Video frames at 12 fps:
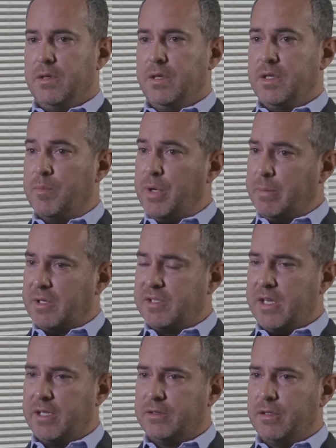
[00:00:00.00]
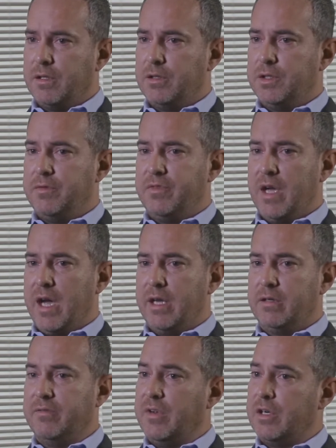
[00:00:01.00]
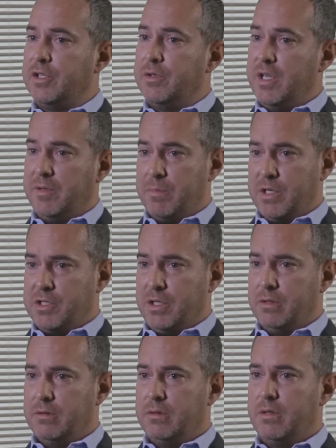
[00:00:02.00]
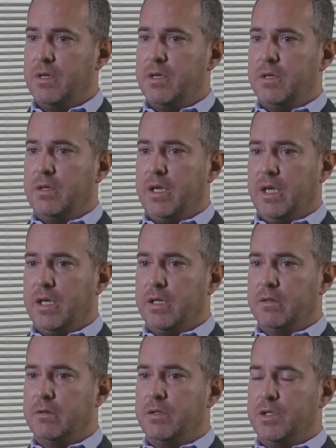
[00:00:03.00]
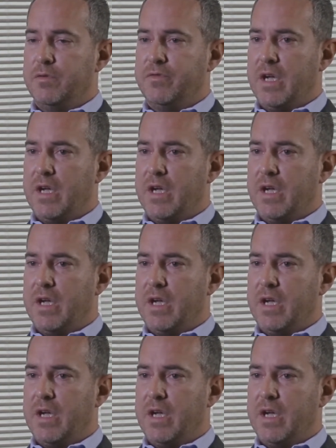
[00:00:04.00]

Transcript: In the public sector, you've got a very unique mission and you've